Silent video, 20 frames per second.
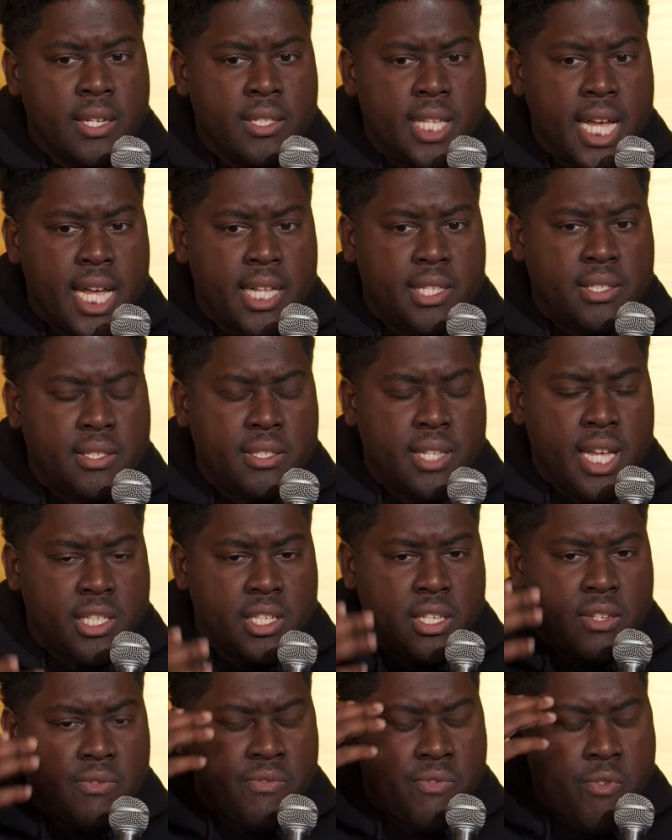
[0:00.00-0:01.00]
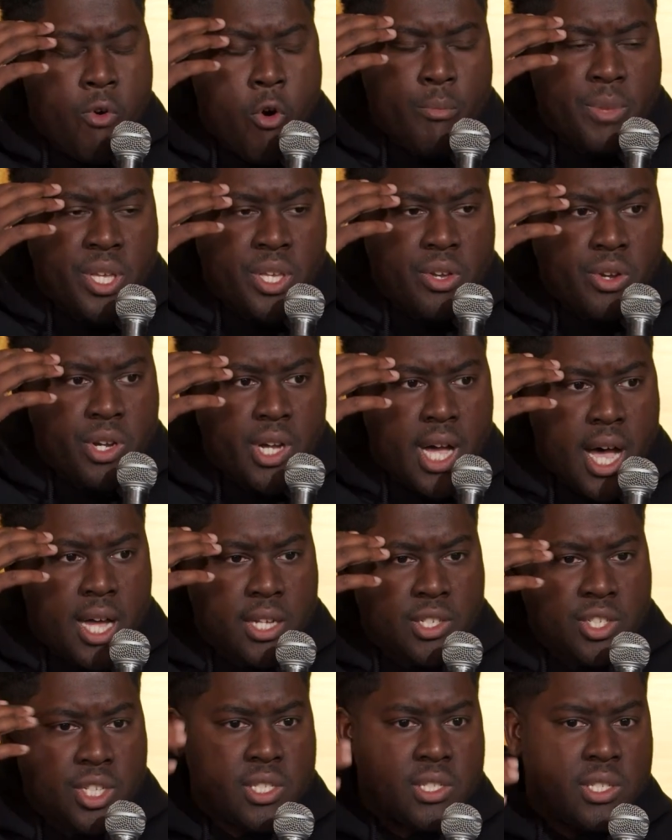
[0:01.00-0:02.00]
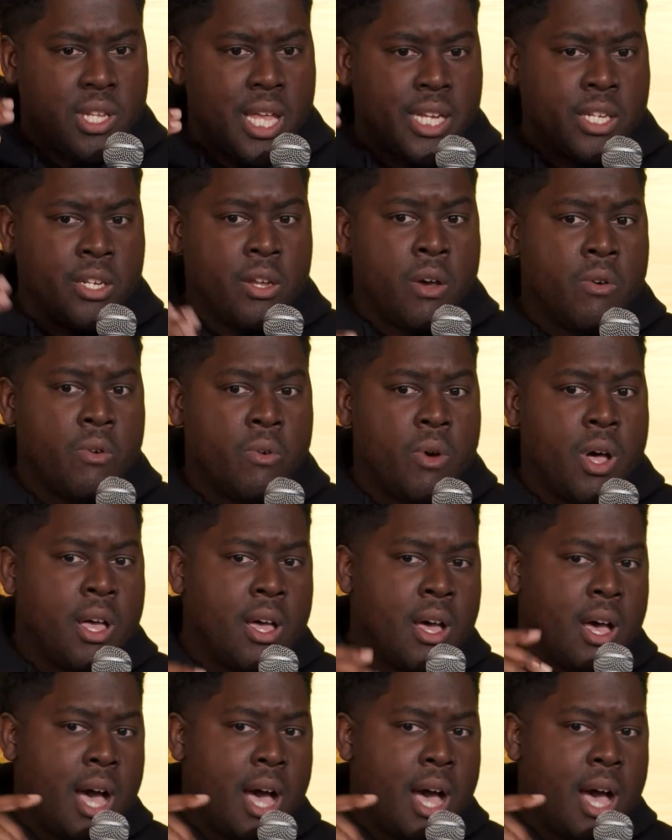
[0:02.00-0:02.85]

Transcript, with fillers: that's that's informing your conscience like no